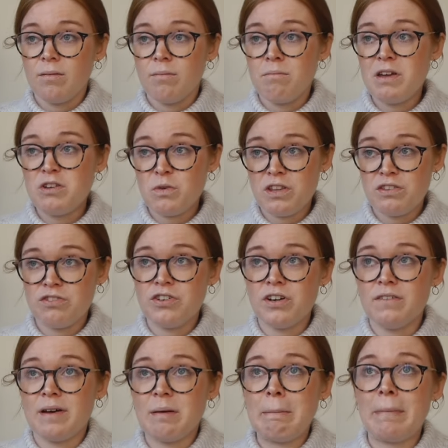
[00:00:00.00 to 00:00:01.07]
Midway through
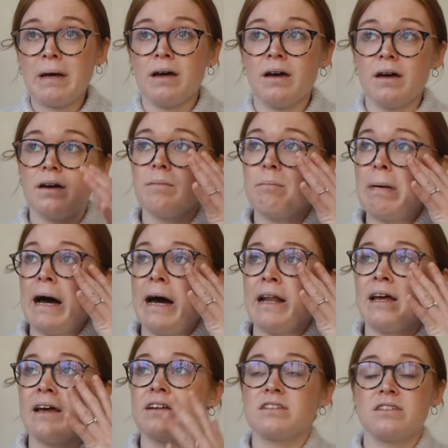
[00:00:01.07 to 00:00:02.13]
November,
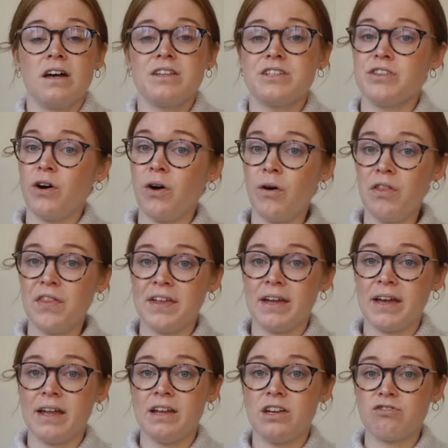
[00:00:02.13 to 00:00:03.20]
panicked, started the whole thing
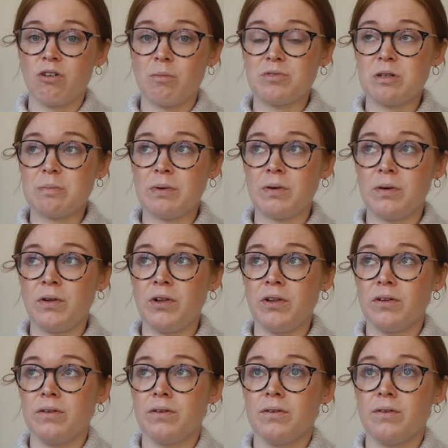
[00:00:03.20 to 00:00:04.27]
again in Drops Nepal.
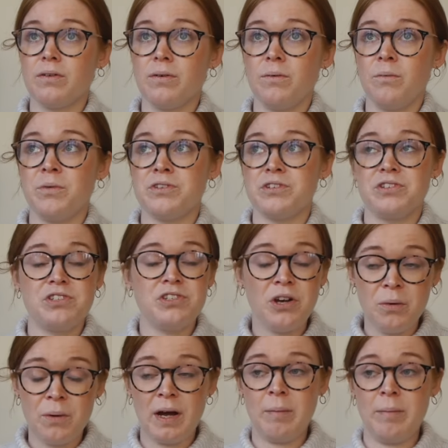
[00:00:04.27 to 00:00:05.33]
Was
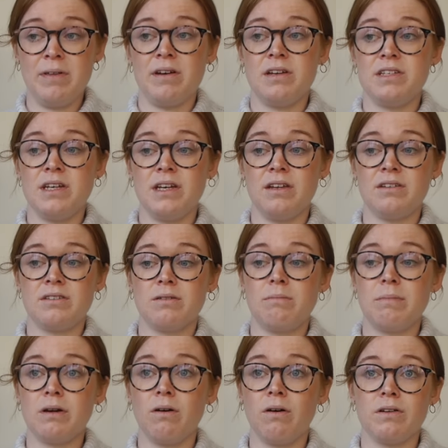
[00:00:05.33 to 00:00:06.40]
so happy I did
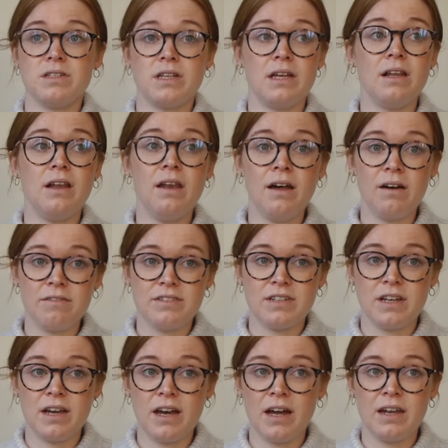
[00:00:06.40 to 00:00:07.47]
because he loved
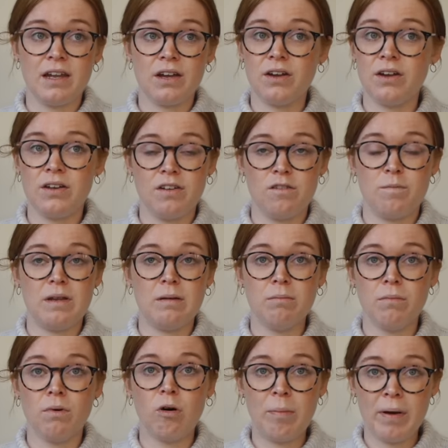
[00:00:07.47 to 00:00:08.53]
it and it couldn't have been
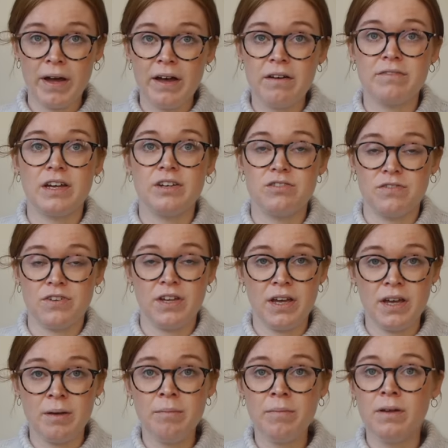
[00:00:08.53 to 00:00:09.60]
more perfect for
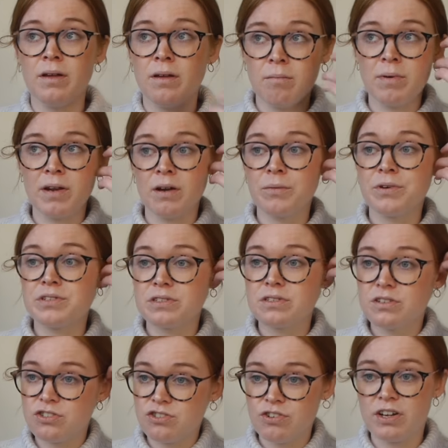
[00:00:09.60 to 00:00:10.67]
him, but it was
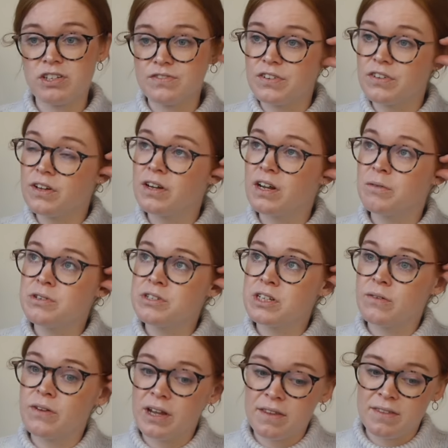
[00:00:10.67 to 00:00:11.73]
stressful, and I was
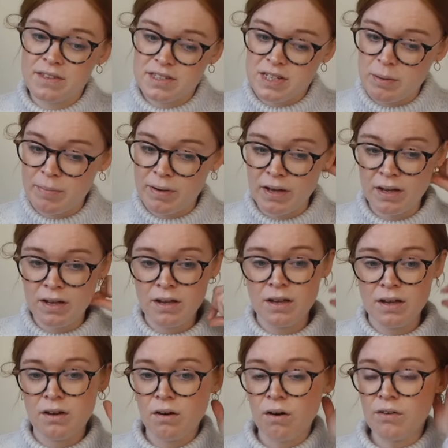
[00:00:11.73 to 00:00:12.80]
sewing in the zipper
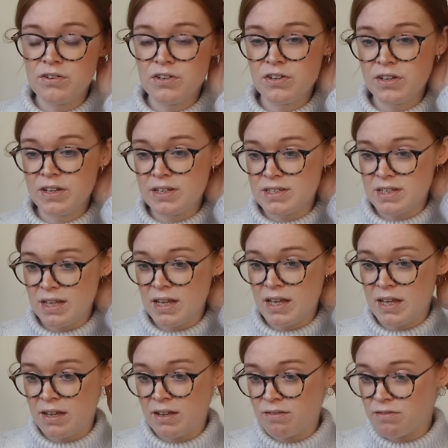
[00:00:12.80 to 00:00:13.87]
on New Year's
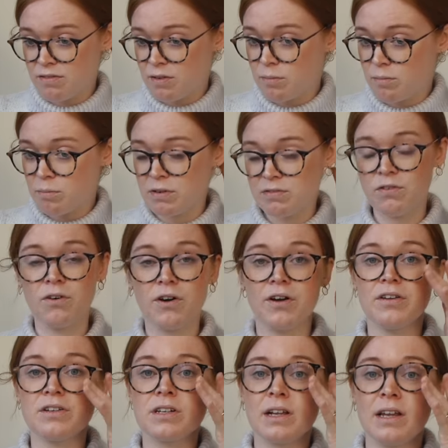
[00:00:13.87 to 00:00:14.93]
Eve before
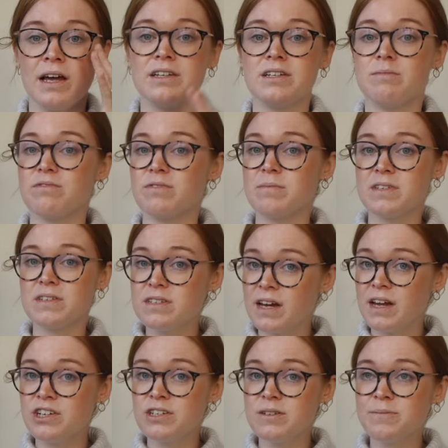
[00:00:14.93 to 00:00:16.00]
going to collect him from the
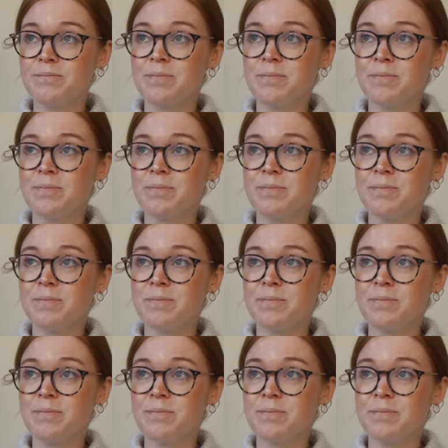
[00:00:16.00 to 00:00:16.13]
station.